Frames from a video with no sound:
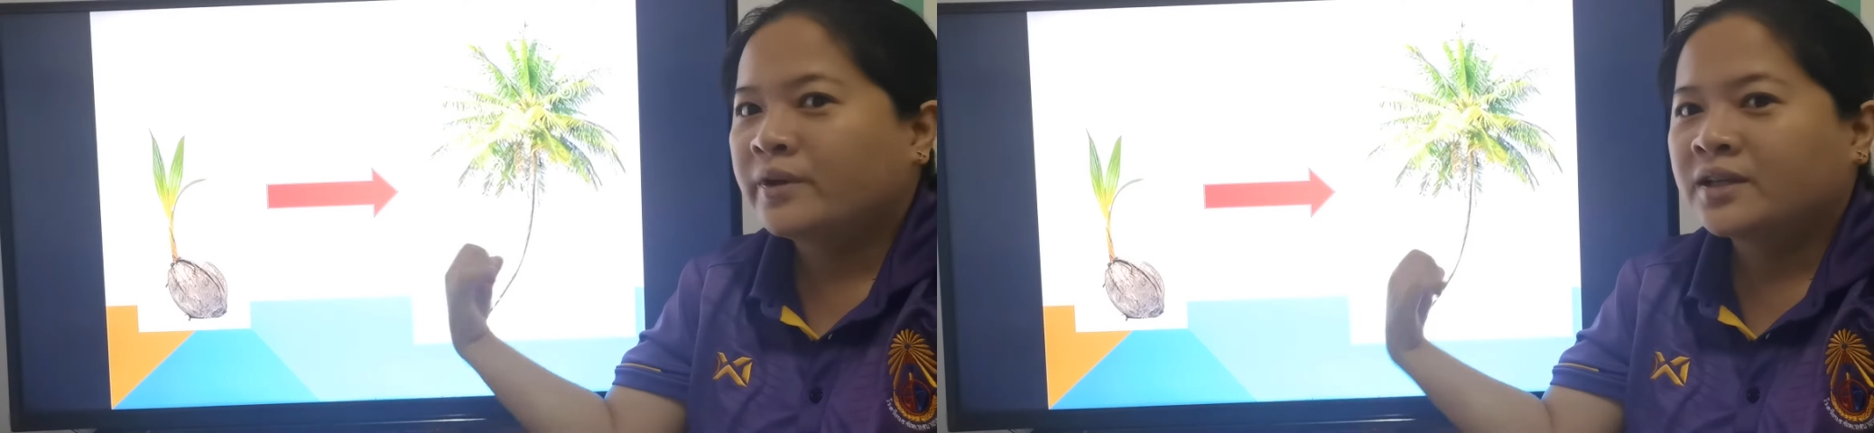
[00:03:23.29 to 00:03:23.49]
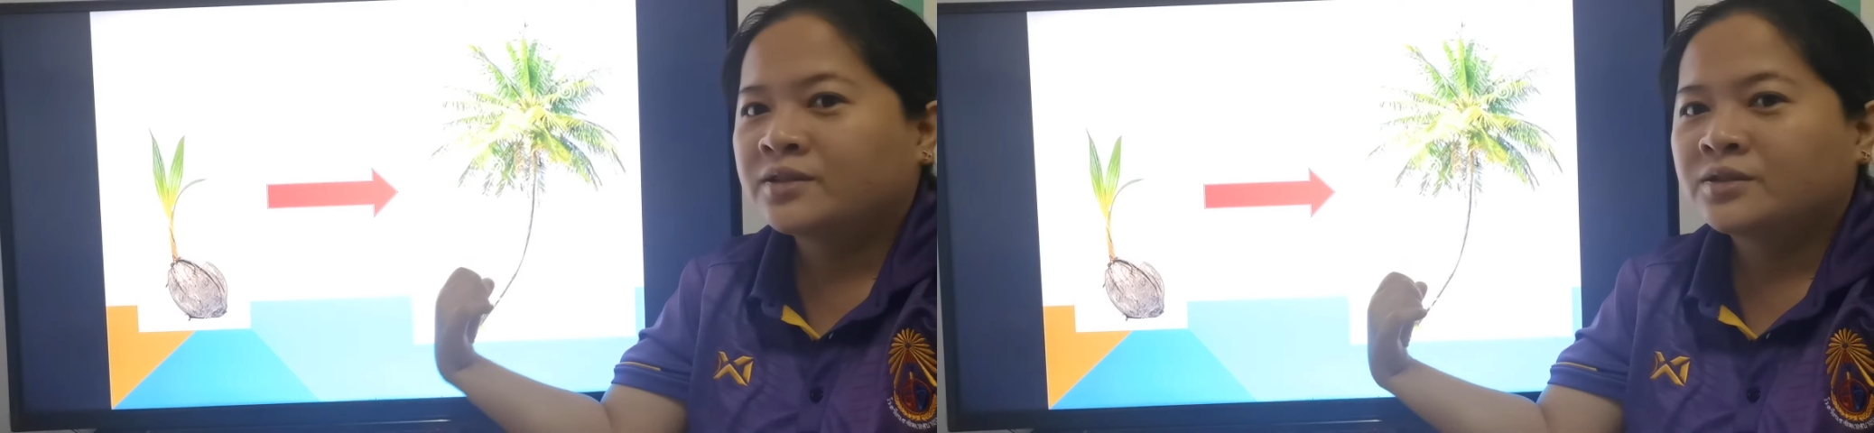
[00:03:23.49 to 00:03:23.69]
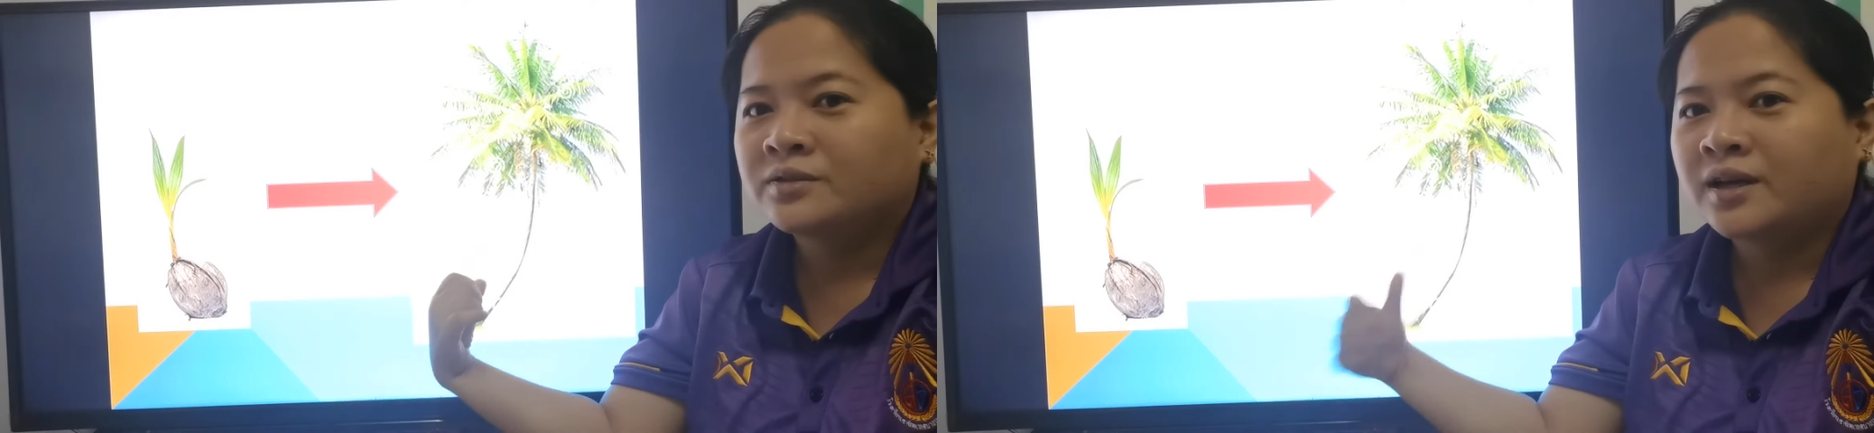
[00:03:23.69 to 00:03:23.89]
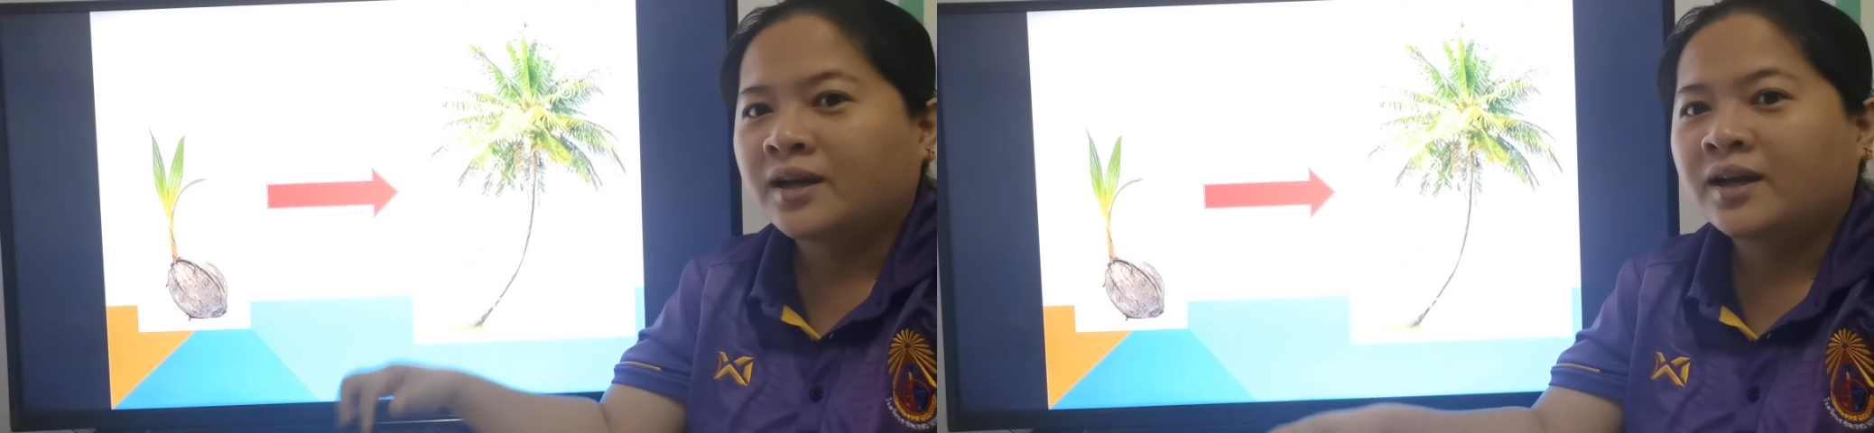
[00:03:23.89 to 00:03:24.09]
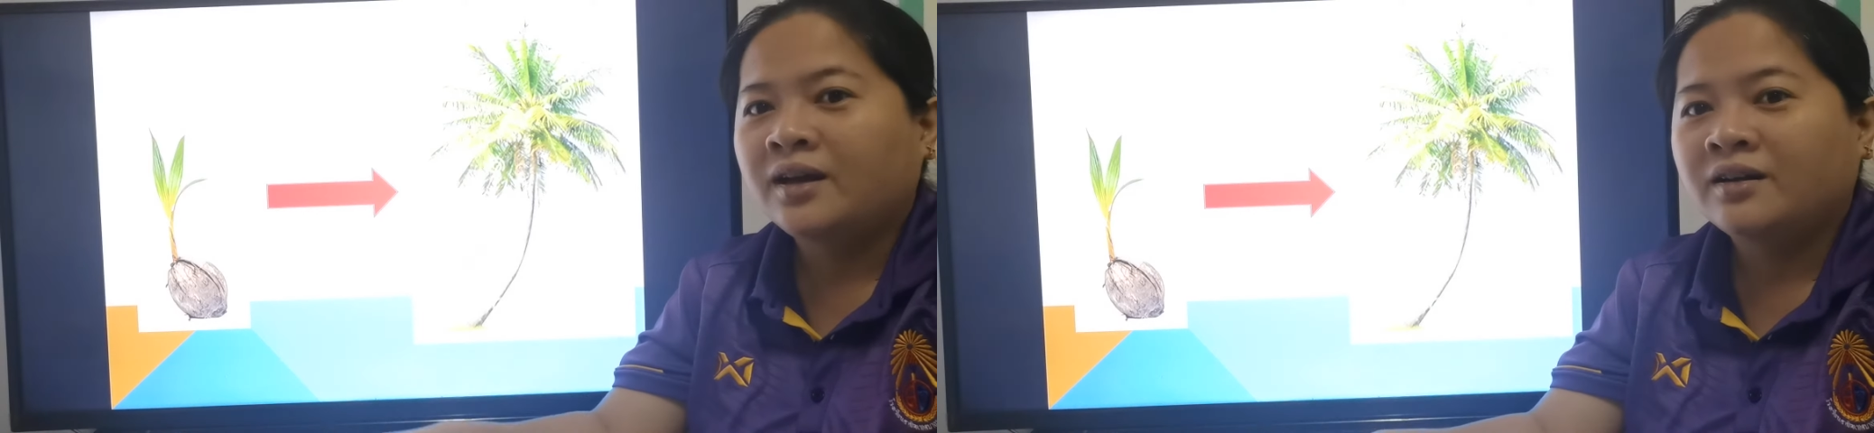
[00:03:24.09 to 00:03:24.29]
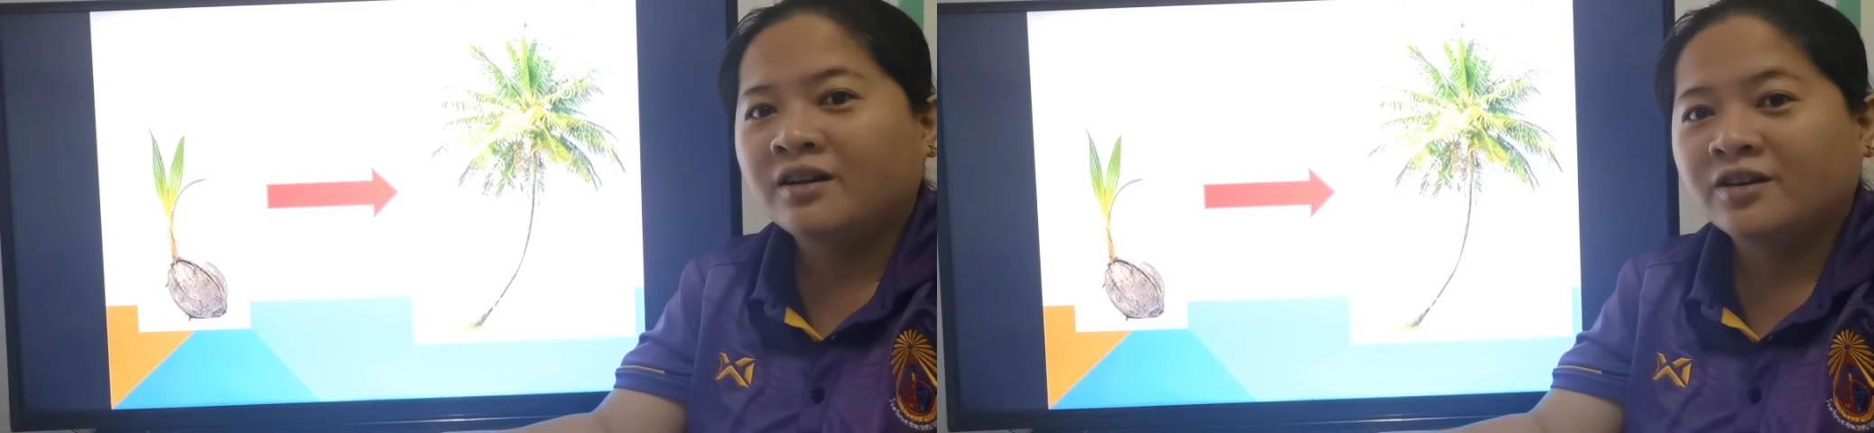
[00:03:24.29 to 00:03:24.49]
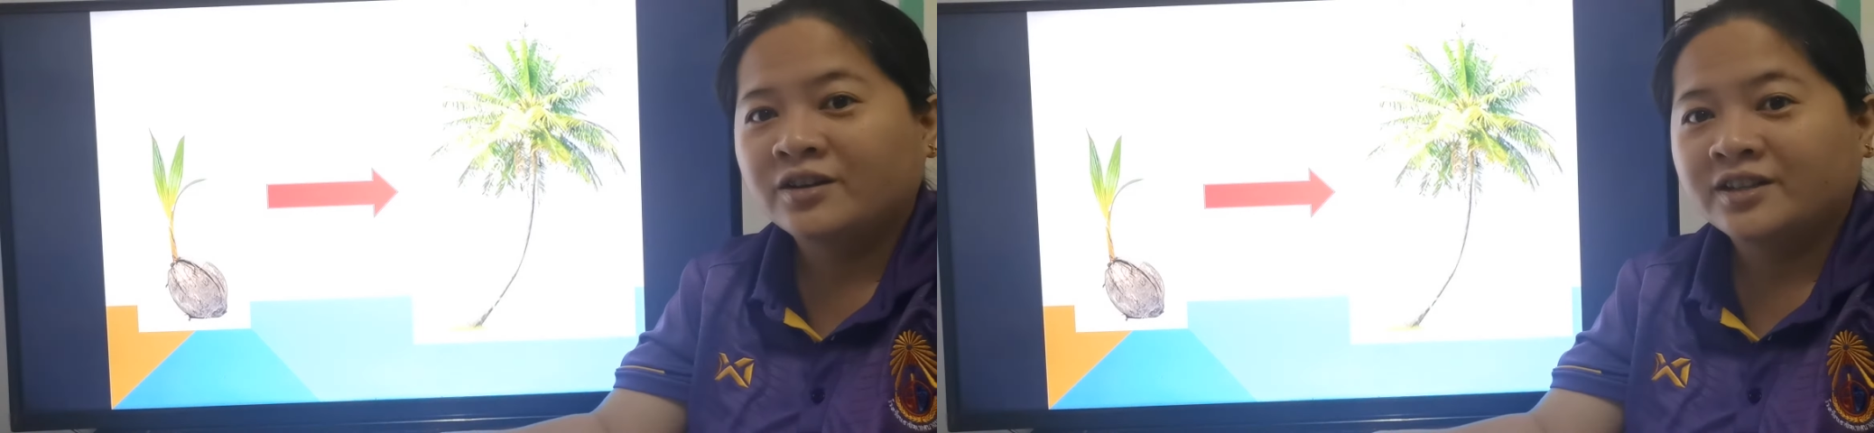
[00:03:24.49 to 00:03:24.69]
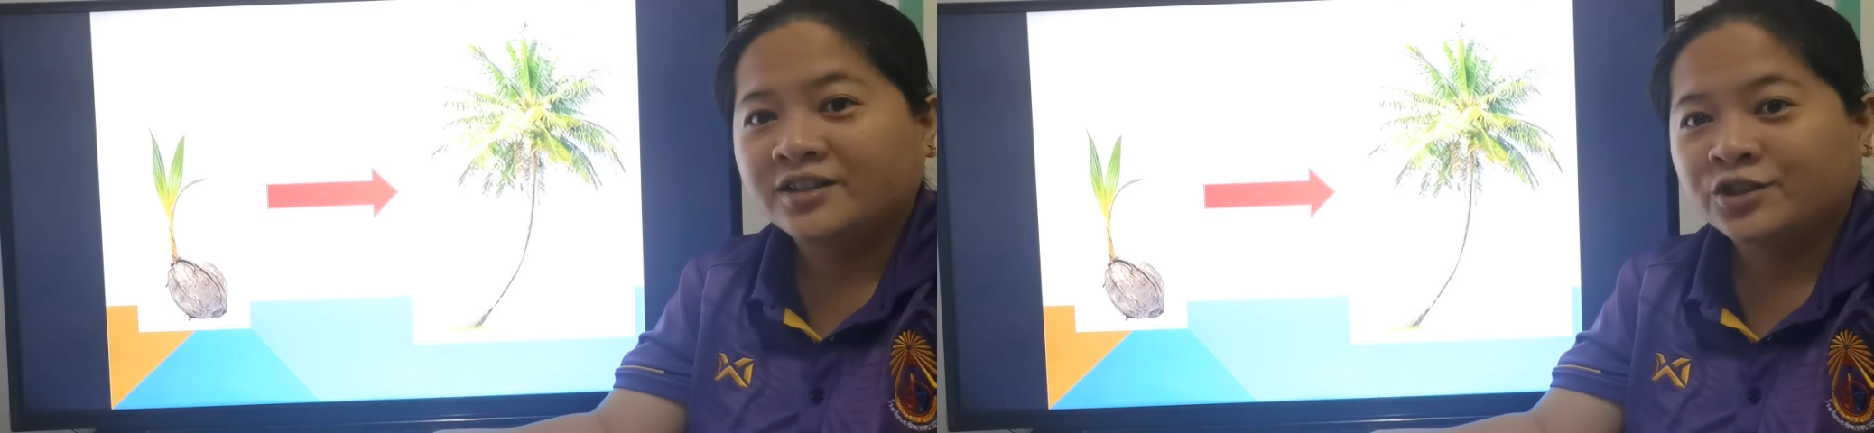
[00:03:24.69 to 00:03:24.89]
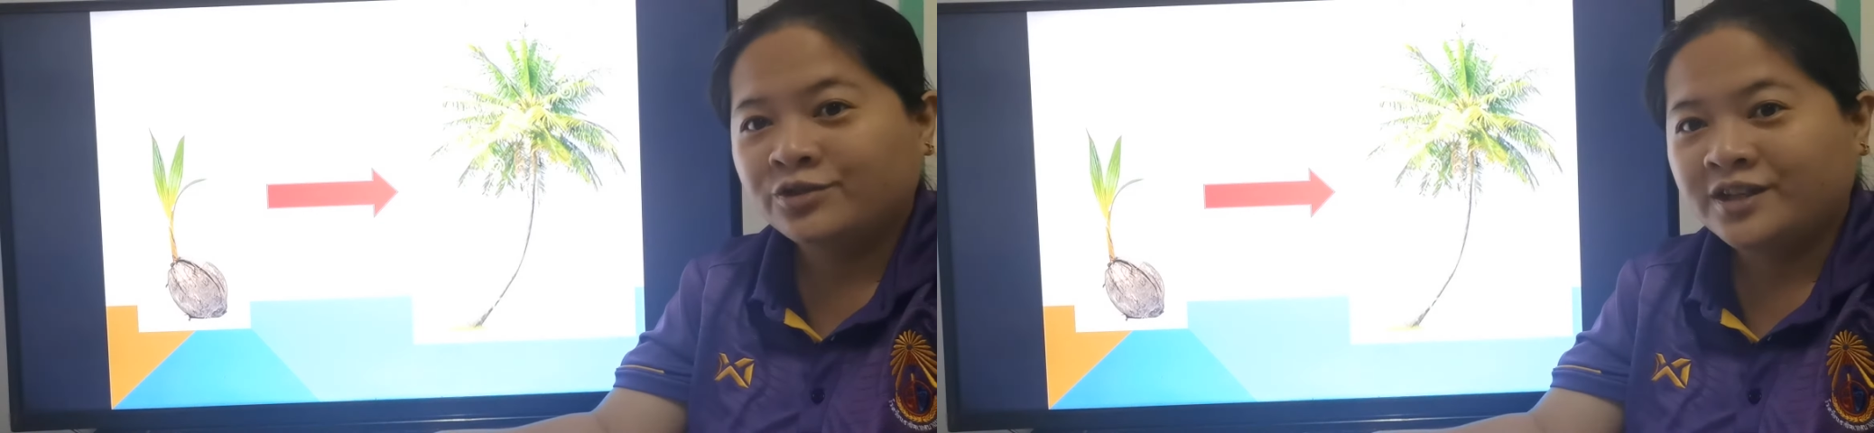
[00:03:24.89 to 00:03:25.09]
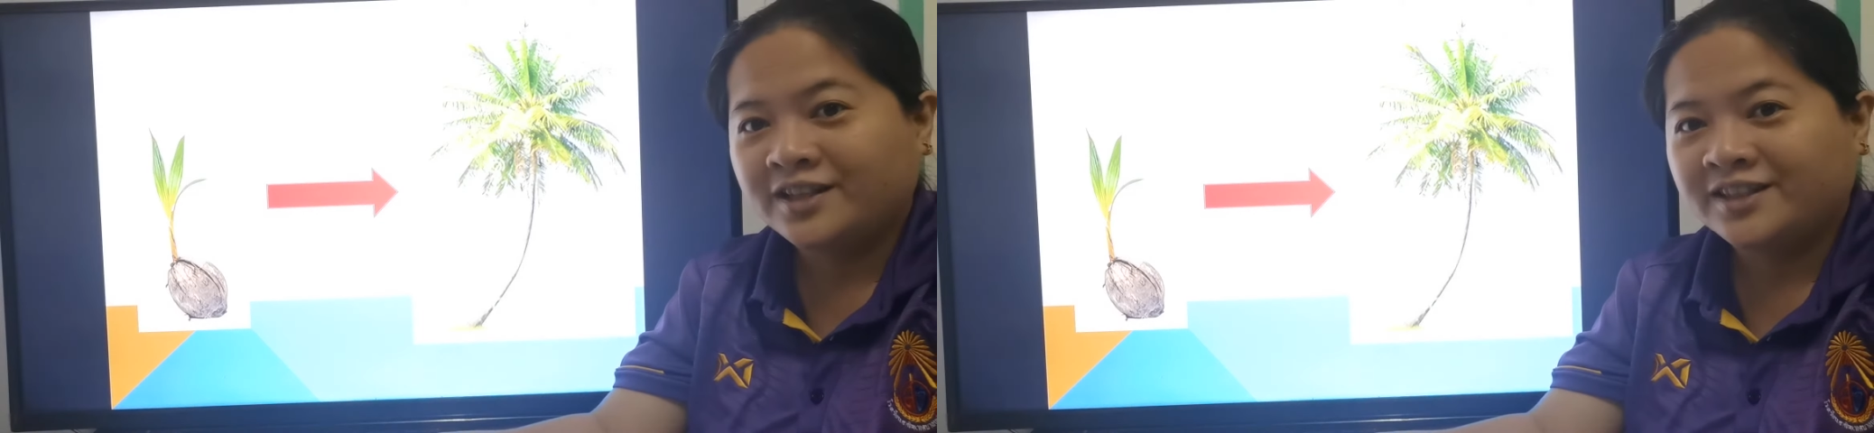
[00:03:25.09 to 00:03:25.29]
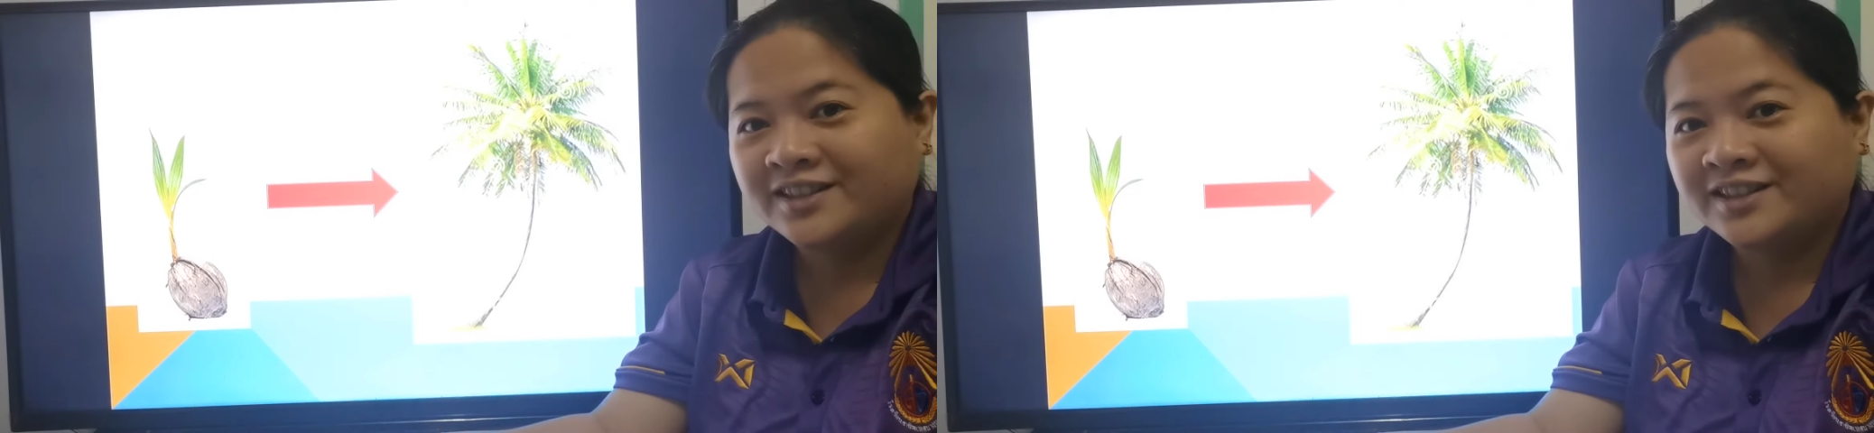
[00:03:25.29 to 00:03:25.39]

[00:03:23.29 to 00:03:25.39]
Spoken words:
into a coconut tree,